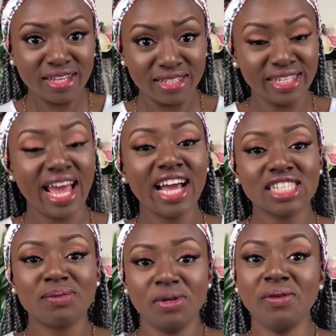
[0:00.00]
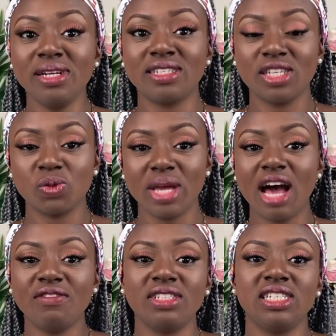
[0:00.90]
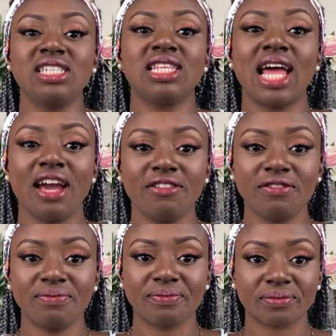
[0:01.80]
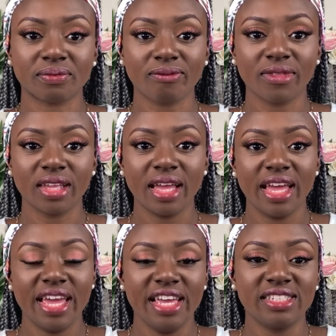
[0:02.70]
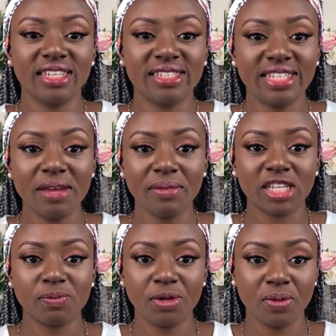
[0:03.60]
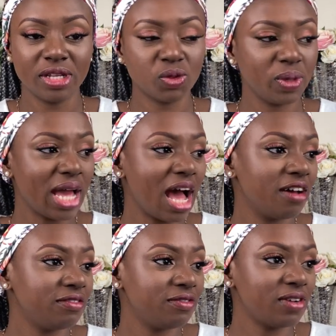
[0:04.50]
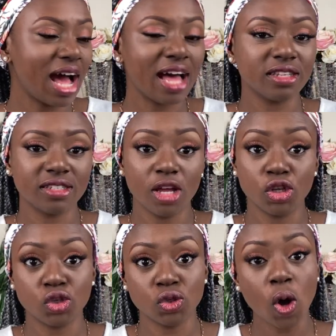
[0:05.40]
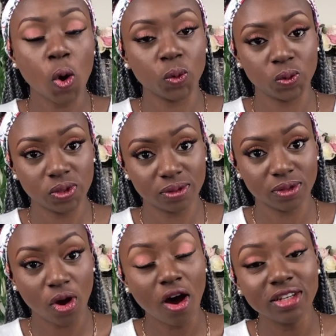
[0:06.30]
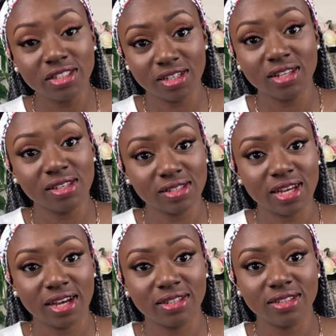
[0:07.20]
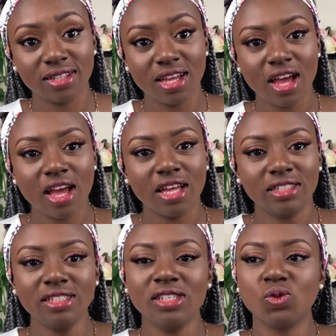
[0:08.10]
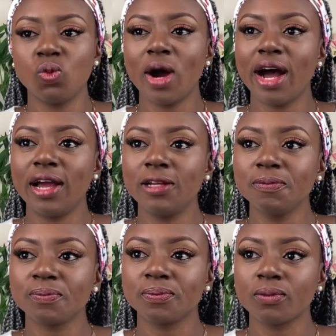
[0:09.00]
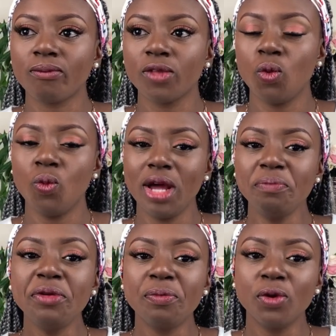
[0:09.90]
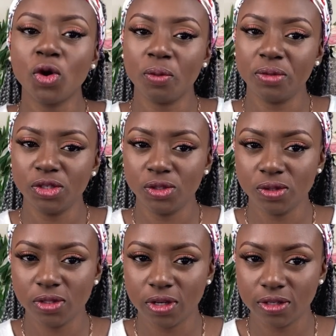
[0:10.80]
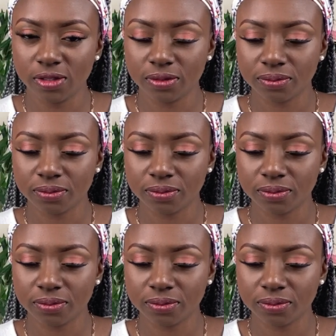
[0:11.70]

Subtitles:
The experiences we have in this life is the same experience we have as souls on the other side. This is why when people commit suicide,